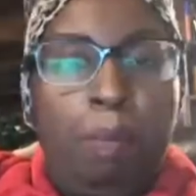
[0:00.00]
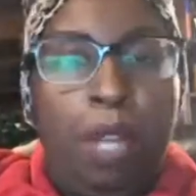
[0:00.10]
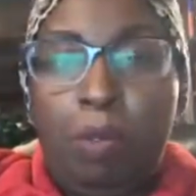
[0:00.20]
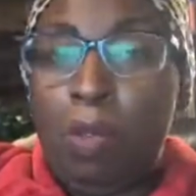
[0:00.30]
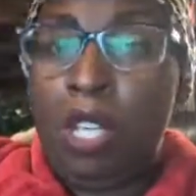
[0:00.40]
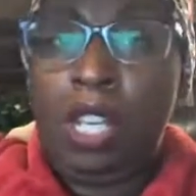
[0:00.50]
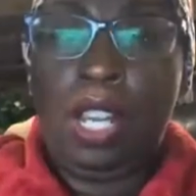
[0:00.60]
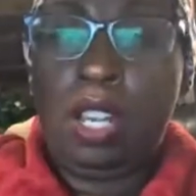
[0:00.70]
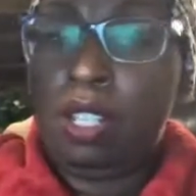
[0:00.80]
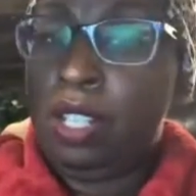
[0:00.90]
But really,
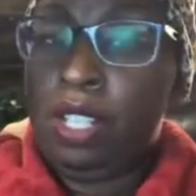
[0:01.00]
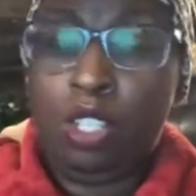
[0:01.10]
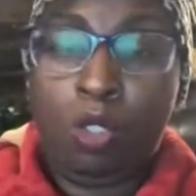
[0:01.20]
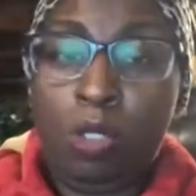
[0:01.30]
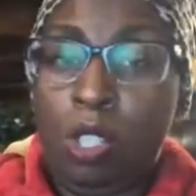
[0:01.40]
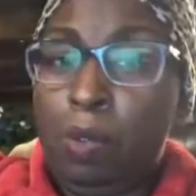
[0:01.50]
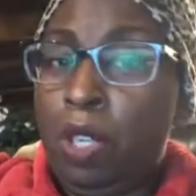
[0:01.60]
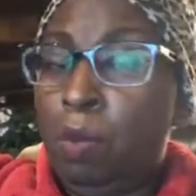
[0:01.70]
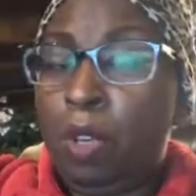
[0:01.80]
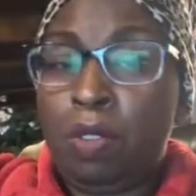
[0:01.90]
honestly, and truly, when
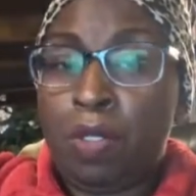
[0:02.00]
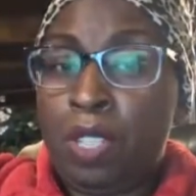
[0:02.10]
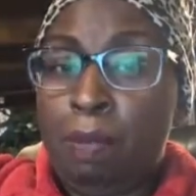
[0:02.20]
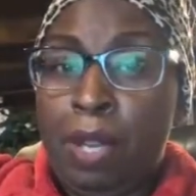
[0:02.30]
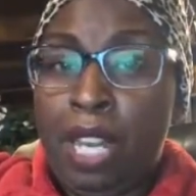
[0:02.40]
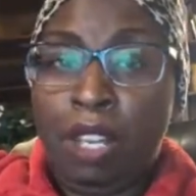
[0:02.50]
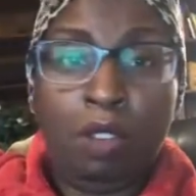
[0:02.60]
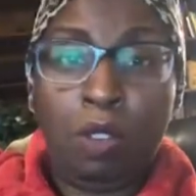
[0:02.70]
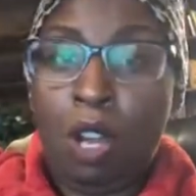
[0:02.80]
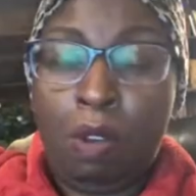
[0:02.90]
you work for somebody,
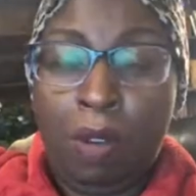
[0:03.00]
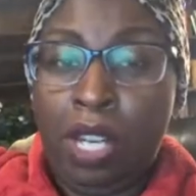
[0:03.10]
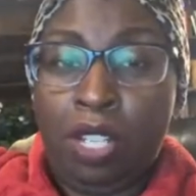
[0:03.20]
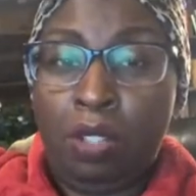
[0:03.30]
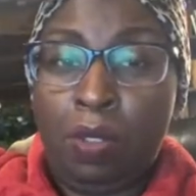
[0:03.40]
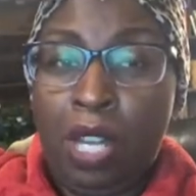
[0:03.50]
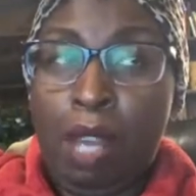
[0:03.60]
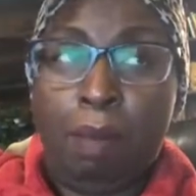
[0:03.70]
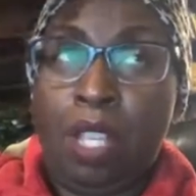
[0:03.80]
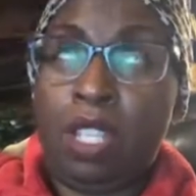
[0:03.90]
you're already doing
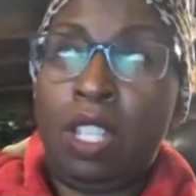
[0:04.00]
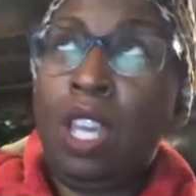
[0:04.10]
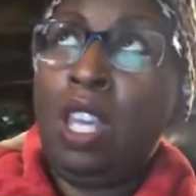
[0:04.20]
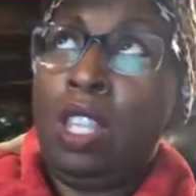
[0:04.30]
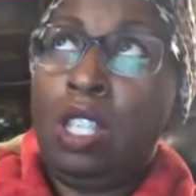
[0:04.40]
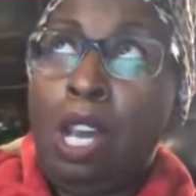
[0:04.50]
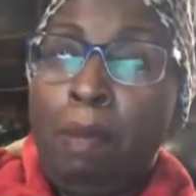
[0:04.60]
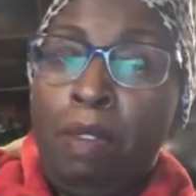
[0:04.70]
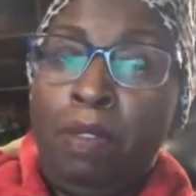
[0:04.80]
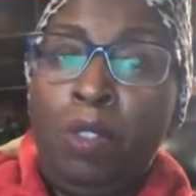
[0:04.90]
that because the
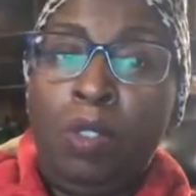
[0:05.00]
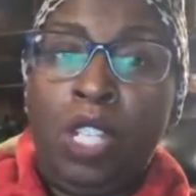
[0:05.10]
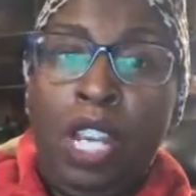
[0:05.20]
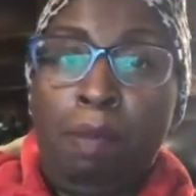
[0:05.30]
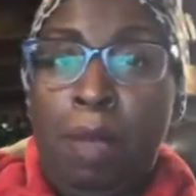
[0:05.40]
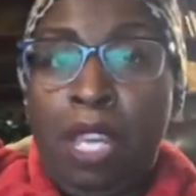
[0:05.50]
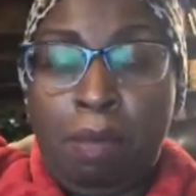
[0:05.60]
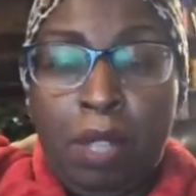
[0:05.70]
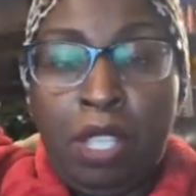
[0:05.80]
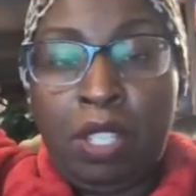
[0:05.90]
top of the food chain
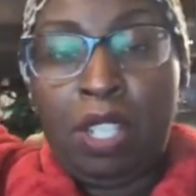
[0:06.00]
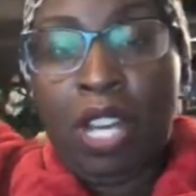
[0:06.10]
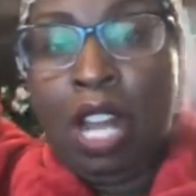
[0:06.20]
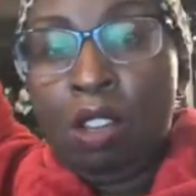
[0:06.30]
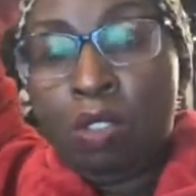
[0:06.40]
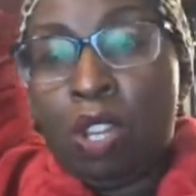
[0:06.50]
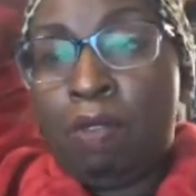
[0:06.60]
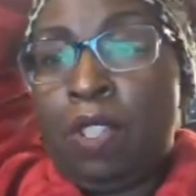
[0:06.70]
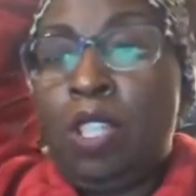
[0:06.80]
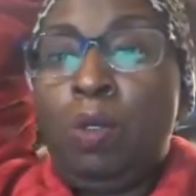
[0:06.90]
making millions of dollars
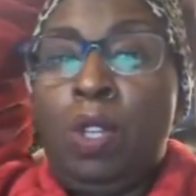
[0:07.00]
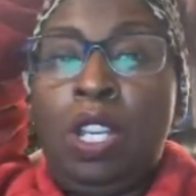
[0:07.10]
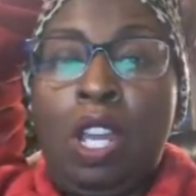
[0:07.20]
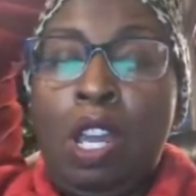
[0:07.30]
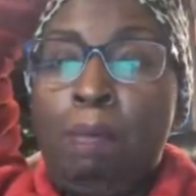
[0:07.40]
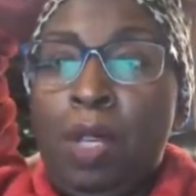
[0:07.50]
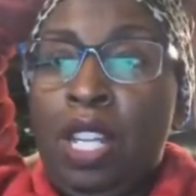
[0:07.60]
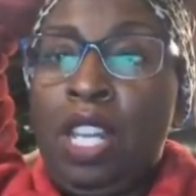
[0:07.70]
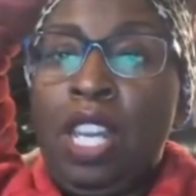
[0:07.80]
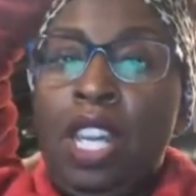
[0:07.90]
off of you and the
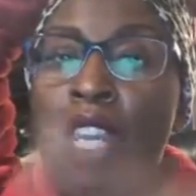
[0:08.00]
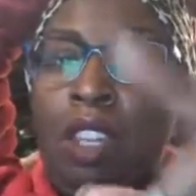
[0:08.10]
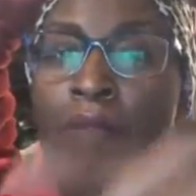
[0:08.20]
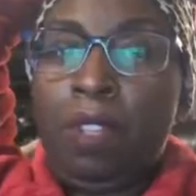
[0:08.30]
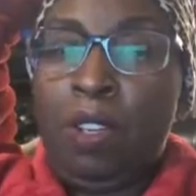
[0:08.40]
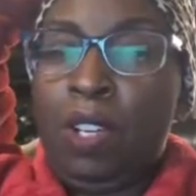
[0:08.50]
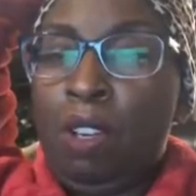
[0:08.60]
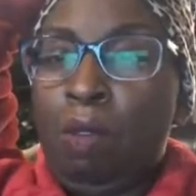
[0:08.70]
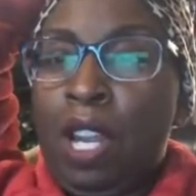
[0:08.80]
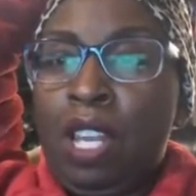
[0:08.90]
company if they're
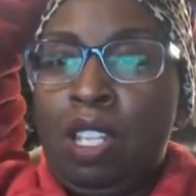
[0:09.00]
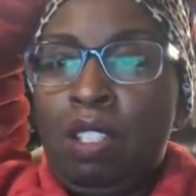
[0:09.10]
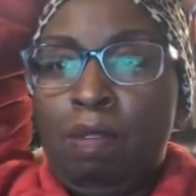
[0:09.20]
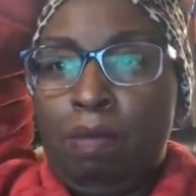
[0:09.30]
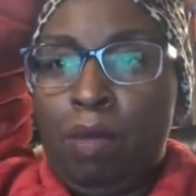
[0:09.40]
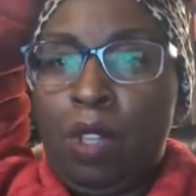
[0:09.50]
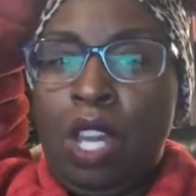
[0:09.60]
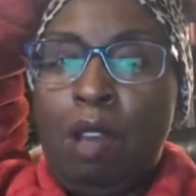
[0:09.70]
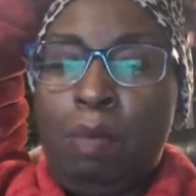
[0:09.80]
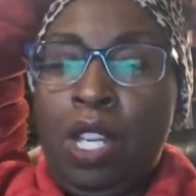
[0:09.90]
in the right
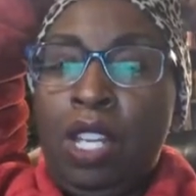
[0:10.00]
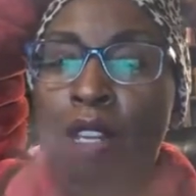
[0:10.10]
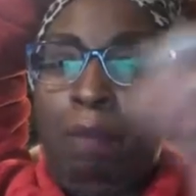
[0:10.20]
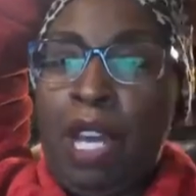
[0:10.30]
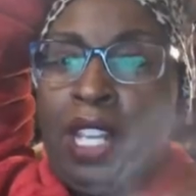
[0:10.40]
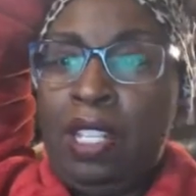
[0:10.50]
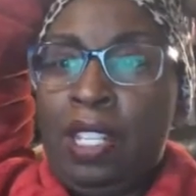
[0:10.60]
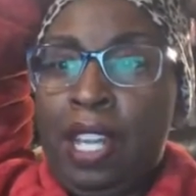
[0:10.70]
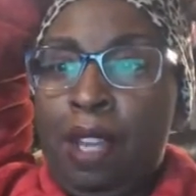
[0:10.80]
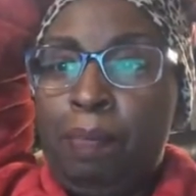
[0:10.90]
company and the
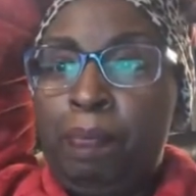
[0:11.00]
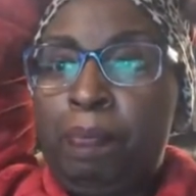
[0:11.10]
mindset.